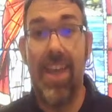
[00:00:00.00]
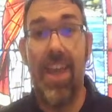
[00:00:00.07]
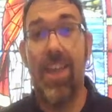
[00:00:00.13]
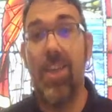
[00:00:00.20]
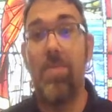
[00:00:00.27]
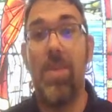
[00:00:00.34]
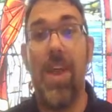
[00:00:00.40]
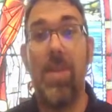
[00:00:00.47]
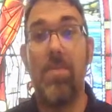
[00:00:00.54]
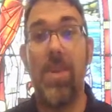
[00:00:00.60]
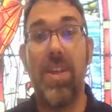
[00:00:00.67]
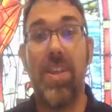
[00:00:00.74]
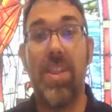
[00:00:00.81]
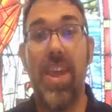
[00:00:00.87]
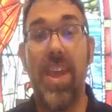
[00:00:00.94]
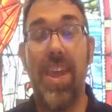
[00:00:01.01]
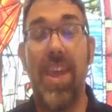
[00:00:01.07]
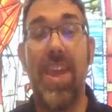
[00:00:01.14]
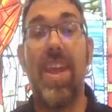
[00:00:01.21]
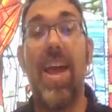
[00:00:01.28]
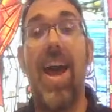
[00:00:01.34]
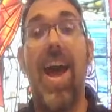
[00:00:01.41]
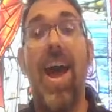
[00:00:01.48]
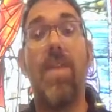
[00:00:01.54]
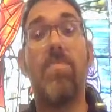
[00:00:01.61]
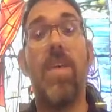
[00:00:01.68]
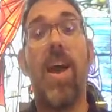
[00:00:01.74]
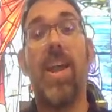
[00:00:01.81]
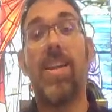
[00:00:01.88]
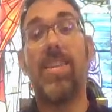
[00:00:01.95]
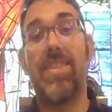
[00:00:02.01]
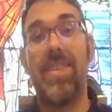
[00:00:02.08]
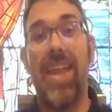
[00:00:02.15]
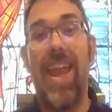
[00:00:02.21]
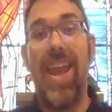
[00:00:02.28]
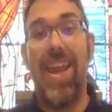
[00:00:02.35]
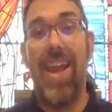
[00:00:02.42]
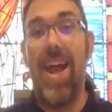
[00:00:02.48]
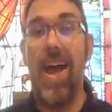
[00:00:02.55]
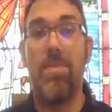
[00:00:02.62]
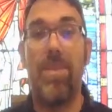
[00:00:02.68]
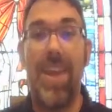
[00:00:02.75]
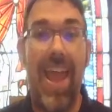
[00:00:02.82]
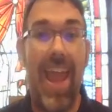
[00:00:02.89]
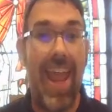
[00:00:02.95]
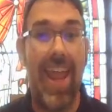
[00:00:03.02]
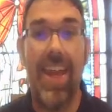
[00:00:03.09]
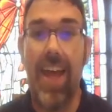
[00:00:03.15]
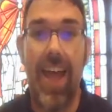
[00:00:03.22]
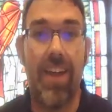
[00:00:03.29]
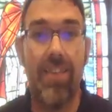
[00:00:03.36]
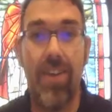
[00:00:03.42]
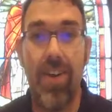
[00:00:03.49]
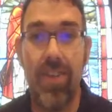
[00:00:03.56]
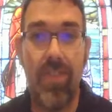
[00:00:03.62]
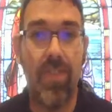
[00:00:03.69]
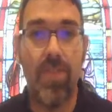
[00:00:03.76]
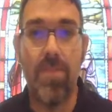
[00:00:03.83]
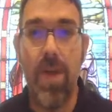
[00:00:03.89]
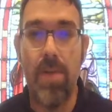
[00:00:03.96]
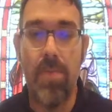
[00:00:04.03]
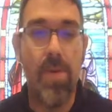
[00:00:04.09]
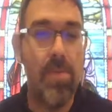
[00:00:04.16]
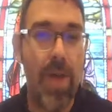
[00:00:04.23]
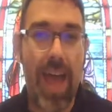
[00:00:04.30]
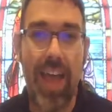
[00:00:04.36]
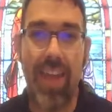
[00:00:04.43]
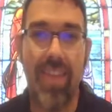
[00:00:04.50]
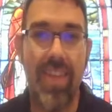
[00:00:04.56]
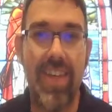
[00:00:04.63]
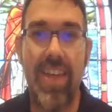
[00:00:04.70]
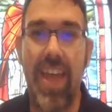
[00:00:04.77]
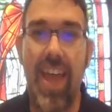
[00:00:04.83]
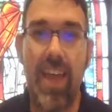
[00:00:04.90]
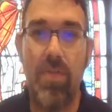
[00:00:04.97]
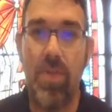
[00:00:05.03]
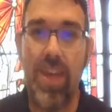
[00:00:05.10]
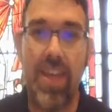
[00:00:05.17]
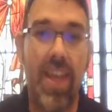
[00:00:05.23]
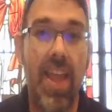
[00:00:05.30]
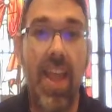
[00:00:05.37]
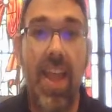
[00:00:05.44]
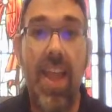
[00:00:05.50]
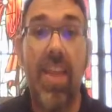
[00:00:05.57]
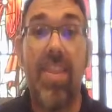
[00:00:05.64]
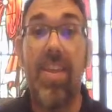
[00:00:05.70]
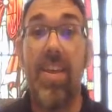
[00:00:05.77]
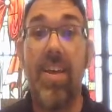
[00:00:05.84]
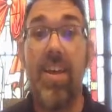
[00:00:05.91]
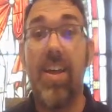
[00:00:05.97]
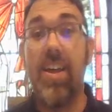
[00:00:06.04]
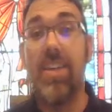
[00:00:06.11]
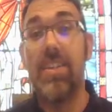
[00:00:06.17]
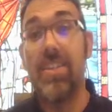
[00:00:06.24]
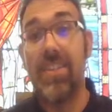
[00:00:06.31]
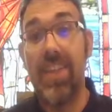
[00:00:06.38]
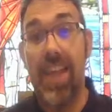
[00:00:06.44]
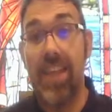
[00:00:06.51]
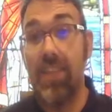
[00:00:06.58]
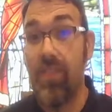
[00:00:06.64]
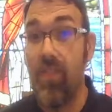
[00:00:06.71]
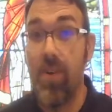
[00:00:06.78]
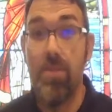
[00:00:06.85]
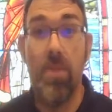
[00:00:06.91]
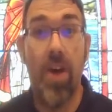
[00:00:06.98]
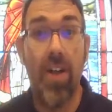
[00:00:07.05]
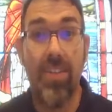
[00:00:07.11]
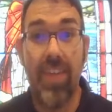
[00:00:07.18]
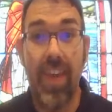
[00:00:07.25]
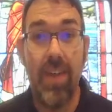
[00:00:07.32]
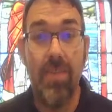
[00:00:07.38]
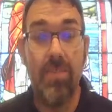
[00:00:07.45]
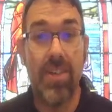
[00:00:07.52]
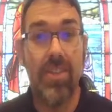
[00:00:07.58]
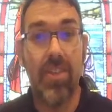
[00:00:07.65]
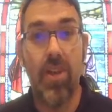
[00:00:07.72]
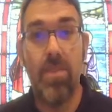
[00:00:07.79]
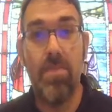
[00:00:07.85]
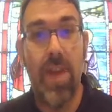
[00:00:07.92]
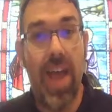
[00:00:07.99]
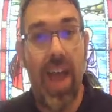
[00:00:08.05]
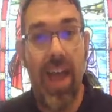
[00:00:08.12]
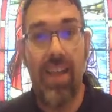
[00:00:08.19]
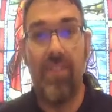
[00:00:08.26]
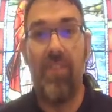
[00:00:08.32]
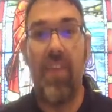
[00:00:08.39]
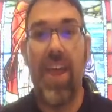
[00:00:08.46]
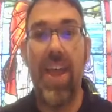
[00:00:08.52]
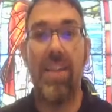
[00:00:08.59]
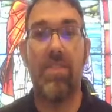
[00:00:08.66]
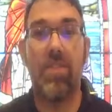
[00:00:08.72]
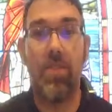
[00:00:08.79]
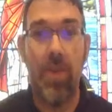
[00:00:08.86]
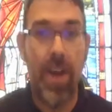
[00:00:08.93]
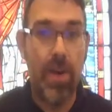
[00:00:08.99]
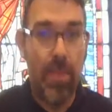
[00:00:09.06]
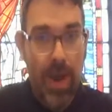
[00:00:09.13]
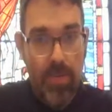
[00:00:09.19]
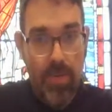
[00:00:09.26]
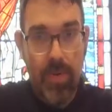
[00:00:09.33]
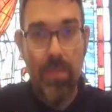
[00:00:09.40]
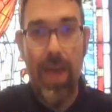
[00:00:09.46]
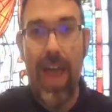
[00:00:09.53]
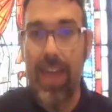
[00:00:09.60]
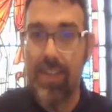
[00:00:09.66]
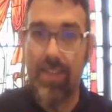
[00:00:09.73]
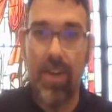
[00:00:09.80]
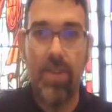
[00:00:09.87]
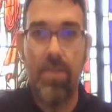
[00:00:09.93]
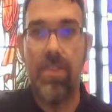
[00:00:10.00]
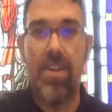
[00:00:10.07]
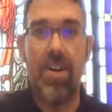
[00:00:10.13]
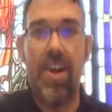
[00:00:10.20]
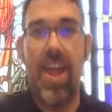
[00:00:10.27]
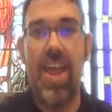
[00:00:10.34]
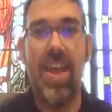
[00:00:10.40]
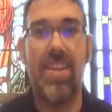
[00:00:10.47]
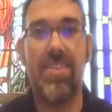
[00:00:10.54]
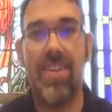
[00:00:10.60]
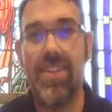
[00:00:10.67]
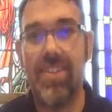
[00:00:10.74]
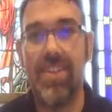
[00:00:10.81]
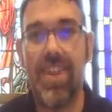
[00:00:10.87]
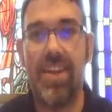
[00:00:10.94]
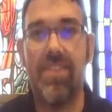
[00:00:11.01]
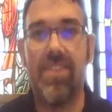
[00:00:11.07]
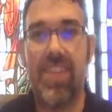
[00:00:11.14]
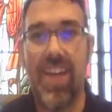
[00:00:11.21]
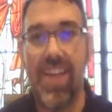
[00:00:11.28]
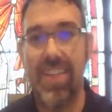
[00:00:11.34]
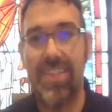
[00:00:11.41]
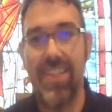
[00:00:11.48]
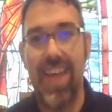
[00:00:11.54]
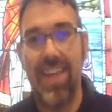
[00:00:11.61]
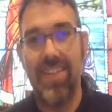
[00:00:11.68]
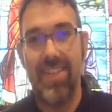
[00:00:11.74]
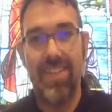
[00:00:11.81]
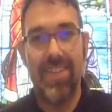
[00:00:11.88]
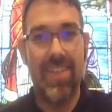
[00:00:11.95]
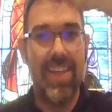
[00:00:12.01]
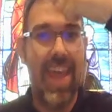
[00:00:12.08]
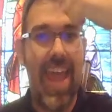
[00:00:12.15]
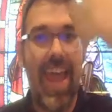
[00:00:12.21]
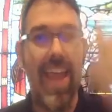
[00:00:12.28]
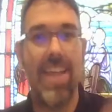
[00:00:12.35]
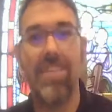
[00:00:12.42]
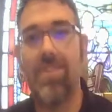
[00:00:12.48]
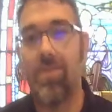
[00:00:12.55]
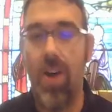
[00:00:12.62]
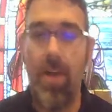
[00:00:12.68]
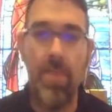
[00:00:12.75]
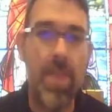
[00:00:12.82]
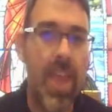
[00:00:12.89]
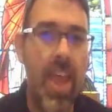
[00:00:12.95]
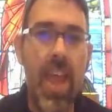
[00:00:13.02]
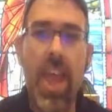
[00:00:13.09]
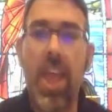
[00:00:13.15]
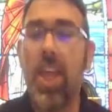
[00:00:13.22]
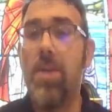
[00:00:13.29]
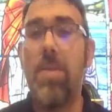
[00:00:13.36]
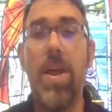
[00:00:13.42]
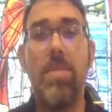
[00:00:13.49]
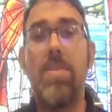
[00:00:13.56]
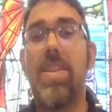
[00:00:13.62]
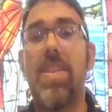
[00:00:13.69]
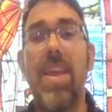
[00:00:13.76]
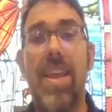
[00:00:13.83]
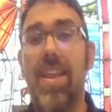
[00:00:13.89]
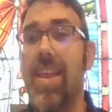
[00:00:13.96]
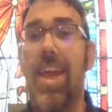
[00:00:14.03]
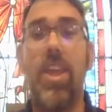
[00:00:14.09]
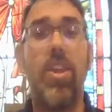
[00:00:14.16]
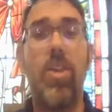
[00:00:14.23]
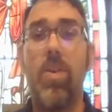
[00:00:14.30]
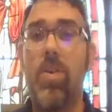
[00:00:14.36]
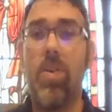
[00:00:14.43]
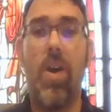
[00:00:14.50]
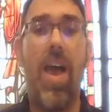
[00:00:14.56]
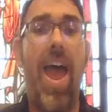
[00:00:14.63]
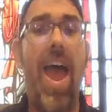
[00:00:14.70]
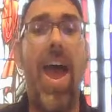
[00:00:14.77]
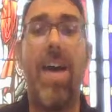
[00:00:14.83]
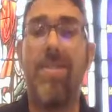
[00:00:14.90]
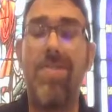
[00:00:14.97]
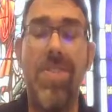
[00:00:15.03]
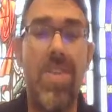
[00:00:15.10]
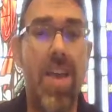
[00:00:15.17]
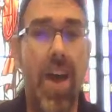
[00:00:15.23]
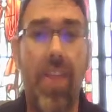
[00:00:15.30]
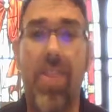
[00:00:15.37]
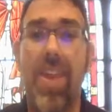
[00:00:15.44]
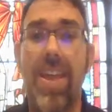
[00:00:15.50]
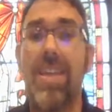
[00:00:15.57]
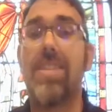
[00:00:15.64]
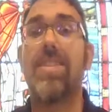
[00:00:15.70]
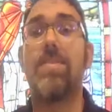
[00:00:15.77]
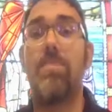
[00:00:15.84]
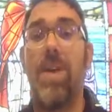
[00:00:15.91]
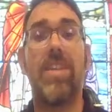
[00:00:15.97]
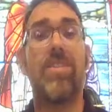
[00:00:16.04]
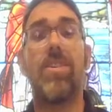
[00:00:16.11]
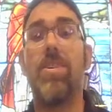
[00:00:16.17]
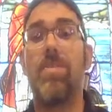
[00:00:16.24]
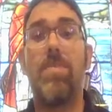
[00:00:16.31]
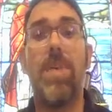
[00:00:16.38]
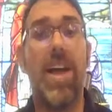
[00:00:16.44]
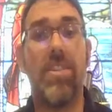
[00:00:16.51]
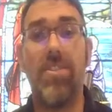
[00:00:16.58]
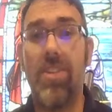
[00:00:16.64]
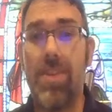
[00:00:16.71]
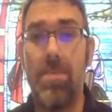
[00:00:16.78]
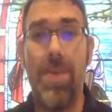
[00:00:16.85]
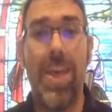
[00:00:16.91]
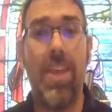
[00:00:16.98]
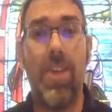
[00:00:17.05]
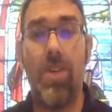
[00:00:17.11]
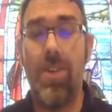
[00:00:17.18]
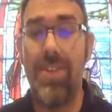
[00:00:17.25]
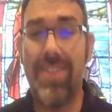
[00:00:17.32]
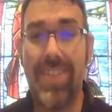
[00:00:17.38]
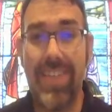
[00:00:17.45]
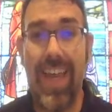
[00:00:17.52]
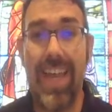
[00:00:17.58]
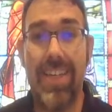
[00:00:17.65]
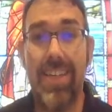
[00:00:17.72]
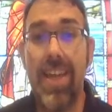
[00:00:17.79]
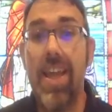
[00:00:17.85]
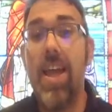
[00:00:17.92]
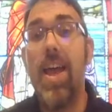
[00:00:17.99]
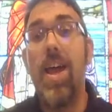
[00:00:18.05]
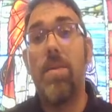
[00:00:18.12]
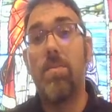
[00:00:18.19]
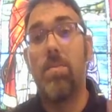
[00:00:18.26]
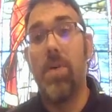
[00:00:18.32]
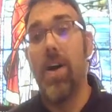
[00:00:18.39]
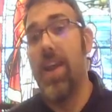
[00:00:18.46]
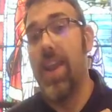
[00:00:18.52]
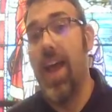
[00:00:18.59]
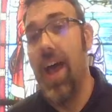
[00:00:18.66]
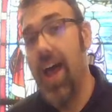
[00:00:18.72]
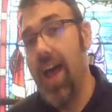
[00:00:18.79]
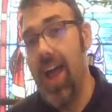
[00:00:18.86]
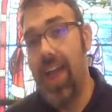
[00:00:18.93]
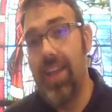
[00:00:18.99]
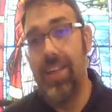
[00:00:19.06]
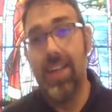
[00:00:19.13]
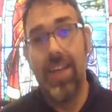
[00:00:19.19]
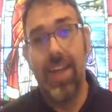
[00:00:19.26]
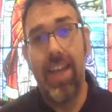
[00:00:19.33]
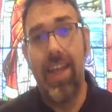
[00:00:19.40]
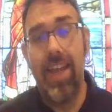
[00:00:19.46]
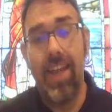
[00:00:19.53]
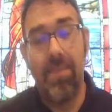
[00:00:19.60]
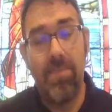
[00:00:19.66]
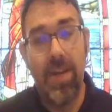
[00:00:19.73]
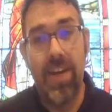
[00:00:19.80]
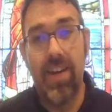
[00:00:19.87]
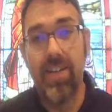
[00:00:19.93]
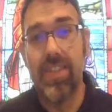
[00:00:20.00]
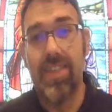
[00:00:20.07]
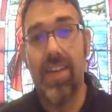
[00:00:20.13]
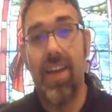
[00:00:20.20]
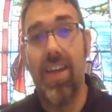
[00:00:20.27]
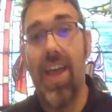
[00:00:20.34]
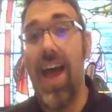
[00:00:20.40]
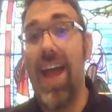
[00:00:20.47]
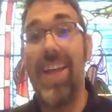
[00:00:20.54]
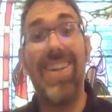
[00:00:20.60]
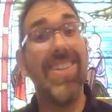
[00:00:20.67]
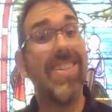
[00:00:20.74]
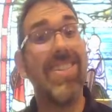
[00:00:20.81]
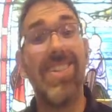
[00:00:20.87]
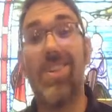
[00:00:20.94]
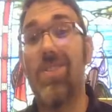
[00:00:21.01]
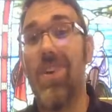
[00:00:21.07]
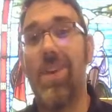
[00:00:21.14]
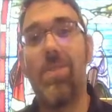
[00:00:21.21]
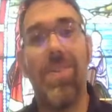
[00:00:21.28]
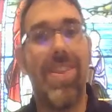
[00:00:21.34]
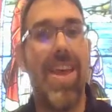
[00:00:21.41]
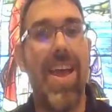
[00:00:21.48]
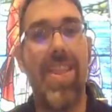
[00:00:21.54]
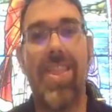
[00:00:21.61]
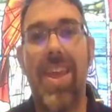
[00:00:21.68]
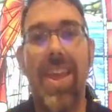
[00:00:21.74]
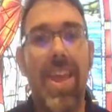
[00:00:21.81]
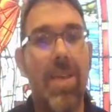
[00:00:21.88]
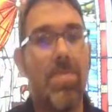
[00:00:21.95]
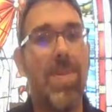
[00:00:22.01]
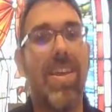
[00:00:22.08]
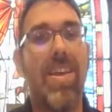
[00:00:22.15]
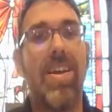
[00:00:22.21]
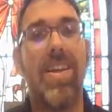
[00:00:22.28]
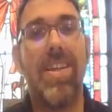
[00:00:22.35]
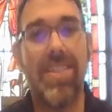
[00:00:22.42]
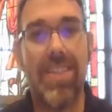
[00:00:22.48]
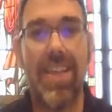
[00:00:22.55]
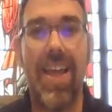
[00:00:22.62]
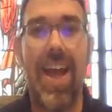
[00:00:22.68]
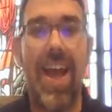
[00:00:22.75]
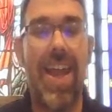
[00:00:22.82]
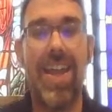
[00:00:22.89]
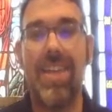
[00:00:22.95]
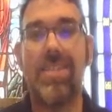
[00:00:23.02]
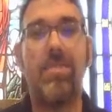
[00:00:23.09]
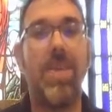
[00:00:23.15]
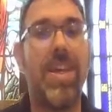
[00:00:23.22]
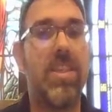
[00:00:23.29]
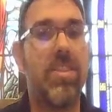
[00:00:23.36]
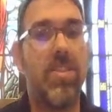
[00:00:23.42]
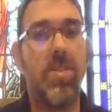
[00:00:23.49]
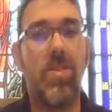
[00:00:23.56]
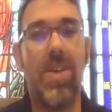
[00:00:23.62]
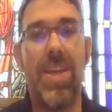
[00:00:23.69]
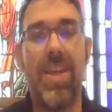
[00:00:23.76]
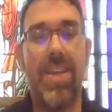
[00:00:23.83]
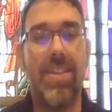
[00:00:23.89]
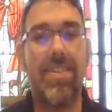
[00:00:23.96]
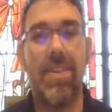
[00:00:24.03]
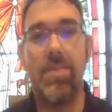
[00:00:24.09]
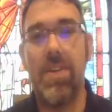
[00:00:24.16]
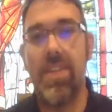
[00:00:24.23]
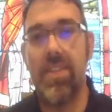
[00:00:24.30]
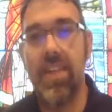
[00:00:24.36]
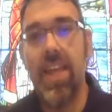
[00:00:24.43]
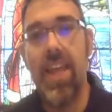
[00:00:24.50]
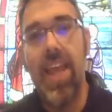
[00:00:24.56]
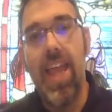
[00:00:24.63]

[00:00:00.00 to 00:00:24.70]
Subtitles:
And you may be thinking, I'm not a saint, I'm an ain't. I don't know if you remember back in the day when the Saints football team was so bad, fans would wear paper bags over their heads and instead of saying saints, it said ain'ts. Well, you may be thinking that you have nothing special about you to make you a saint. But I am here to tell you, I disagree with that thinking because God has made you in His image.